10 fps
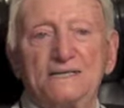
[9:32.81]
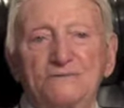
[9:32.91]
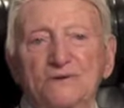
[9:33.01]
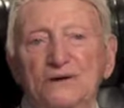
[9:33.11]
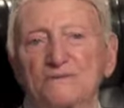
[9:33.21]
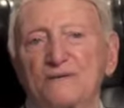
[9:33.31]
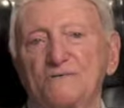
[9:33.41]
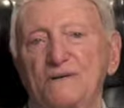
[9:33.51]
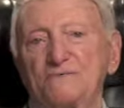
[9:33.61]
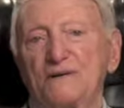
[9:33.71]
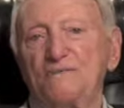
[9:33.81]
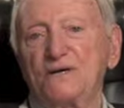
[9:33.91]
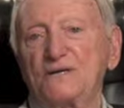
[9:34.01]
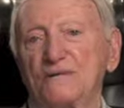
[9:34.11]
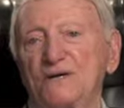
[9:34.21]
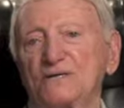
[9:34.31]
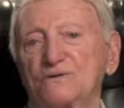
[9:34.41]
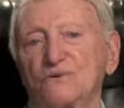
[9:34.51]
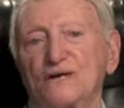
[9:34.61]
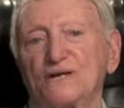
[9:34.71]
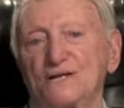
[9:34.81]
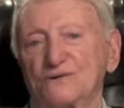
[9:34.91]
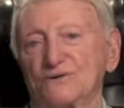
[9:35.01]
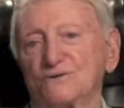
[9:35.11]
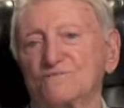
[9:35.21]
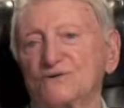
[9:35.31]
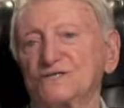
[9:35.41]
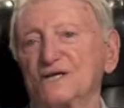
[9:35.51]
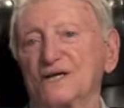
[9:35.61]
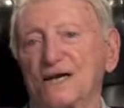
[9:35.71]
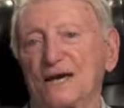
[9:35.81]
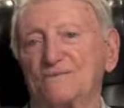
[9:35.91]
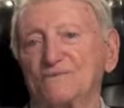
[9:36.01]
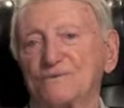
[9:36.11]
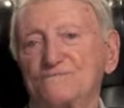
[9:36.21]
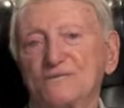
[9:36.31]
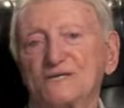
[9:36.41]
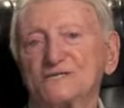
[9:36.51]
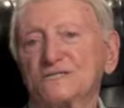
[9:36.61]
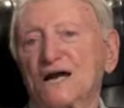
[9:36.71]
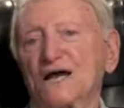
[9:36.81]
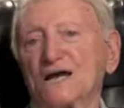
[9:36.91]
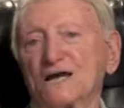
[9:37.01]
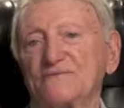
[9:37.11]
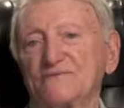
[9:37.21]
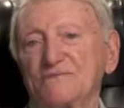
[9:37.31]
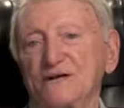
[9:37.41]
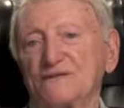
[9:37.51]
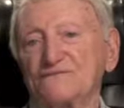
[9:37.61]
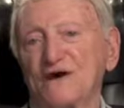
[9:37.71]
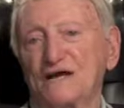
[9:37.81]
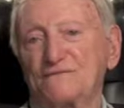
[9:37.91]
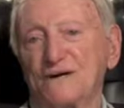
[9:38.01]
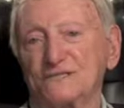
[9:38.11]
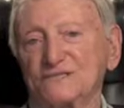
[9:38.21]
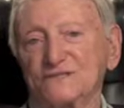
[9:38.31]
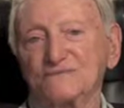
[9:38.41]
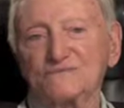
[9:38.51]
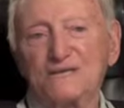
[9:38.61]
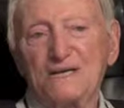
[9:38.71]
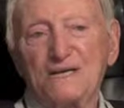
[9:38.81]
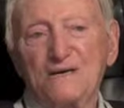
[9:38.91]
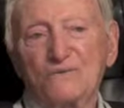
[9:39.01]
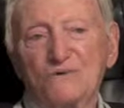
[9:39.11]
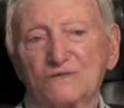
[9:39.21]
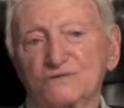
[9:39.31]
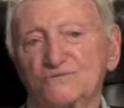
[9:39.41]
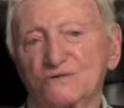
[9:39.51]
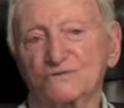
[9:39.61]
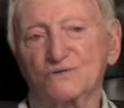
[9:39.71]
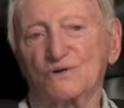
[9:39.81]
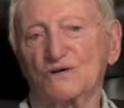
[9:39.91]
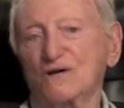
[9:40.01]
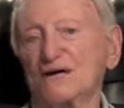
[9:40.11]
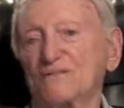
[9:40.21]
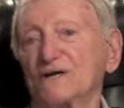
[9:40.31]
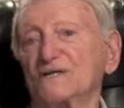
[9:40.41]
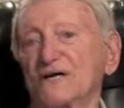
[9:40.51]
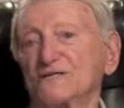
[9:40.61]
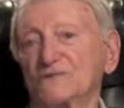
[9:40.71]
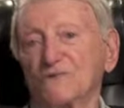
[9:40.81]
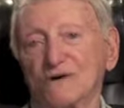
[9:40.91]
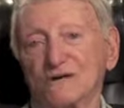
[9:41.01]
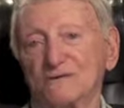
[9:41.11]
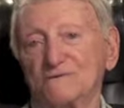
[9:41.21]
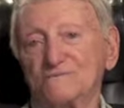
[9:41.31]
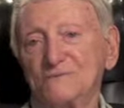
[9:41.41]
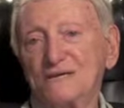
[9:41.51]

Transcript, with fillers: we're going to be may, maybe coming to another prison camp, Stalag 11B in Falibosel, which which was only a couple of days away.